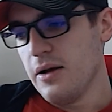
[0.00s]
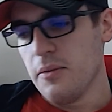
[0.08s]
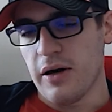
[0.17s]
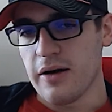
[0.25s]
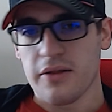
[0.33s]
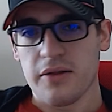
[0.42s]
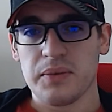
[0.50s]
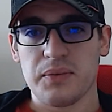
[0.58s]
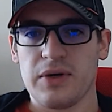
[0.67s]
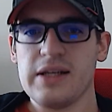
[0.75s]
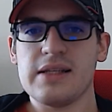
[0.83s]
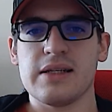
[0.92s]
Part of the
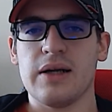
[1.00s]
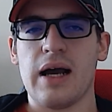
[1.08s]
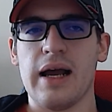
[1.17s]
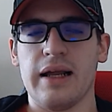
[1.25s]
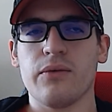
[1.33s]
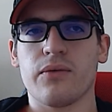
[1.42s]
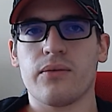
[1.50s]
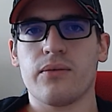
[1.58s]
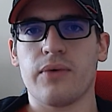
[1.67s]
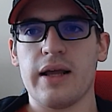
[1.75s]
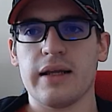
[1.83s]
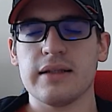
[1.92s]
reason I
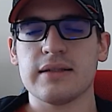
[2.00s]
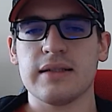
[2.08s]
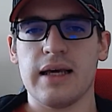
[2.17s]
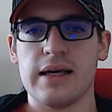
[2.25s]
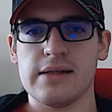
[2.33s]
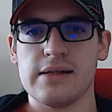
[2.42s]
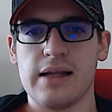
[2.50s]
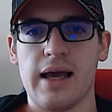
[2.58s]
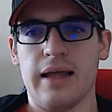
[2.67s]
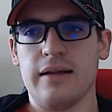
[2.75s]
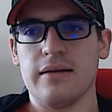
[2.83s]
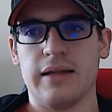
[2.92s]
ran into that
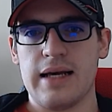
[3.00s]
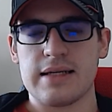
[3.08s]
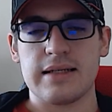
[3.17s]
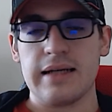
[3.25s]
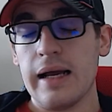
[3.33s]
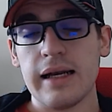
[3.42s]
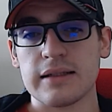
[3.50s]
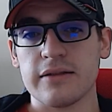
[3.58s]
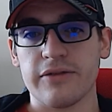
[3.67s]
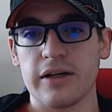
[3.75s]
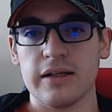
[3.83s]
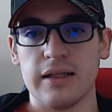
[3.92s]
at last night, at the
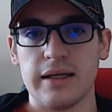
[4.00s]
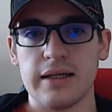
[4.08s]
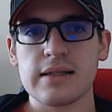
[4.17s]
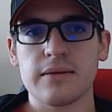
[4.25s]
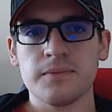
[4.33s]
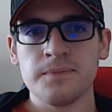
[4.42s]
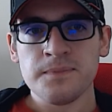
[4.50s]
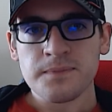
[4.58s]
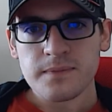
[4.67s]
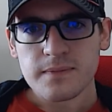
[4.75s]
very least,